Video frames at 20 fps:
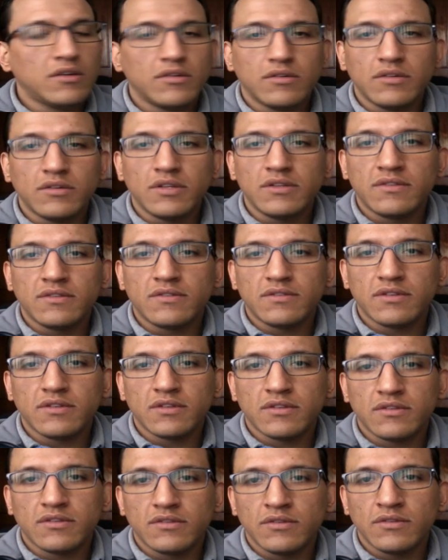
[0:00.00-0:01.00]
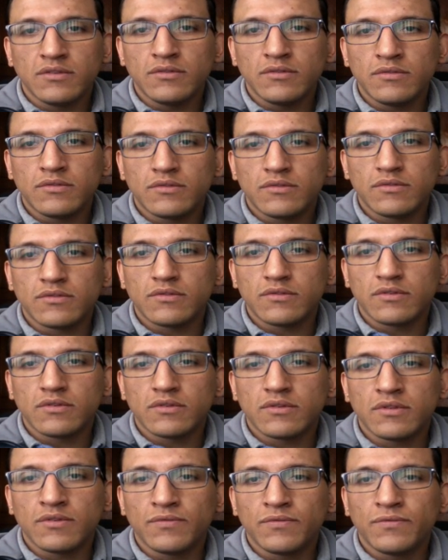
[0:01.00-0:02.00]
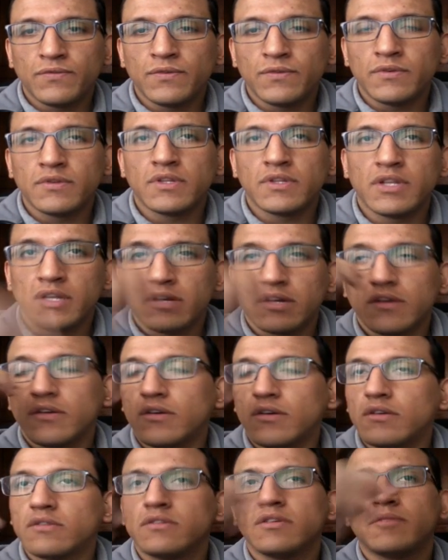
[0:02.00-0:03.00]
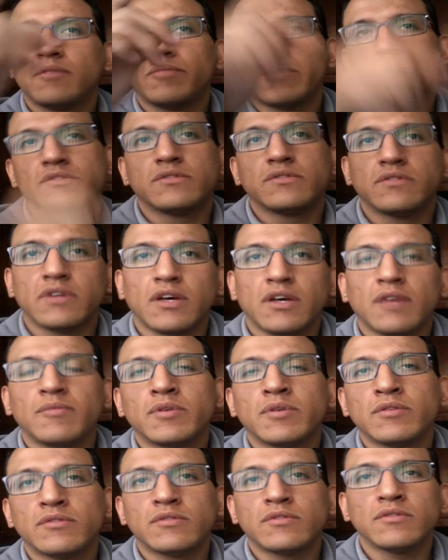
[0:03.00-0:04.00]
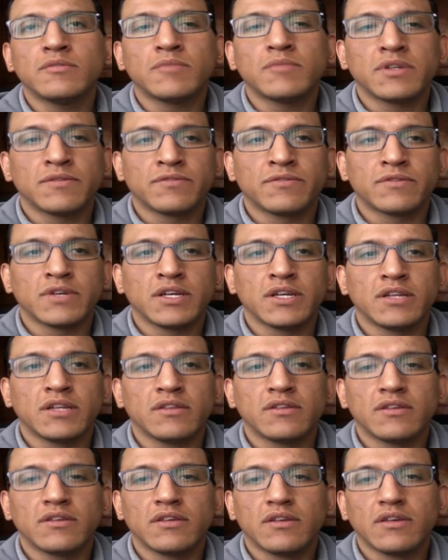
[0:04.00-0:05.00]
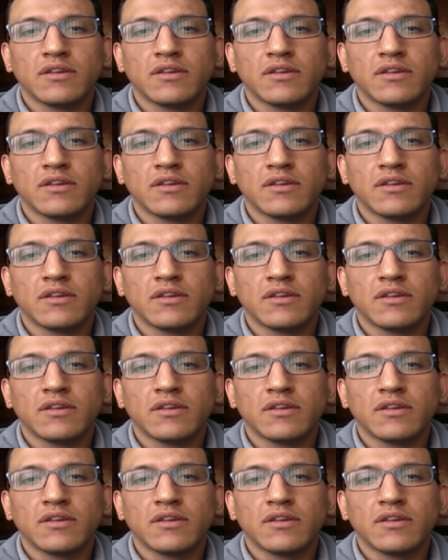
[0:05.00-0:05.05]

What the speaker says: Wooden seal used to store the food in a cold temperature. How about you, my friend?